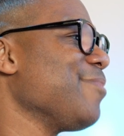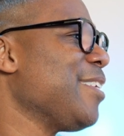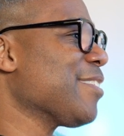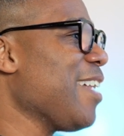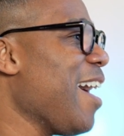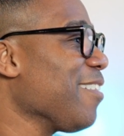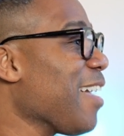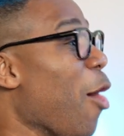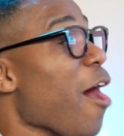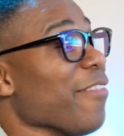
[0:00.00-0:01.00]
it's not
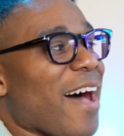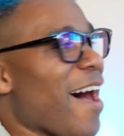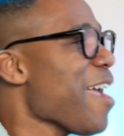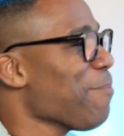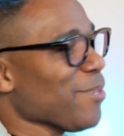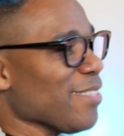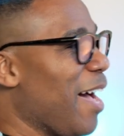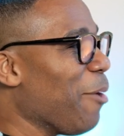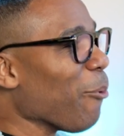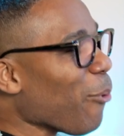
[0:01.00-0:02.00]
like all that hype is
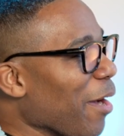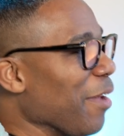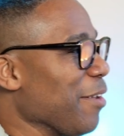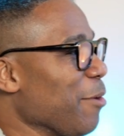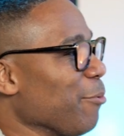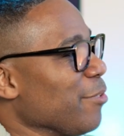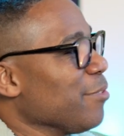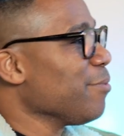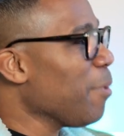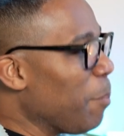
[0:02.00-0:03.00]
not what it was
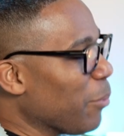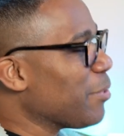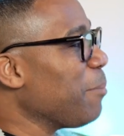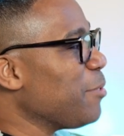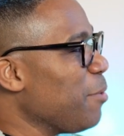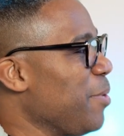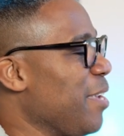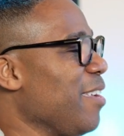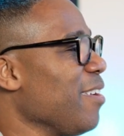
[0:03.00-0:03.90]
built up to be.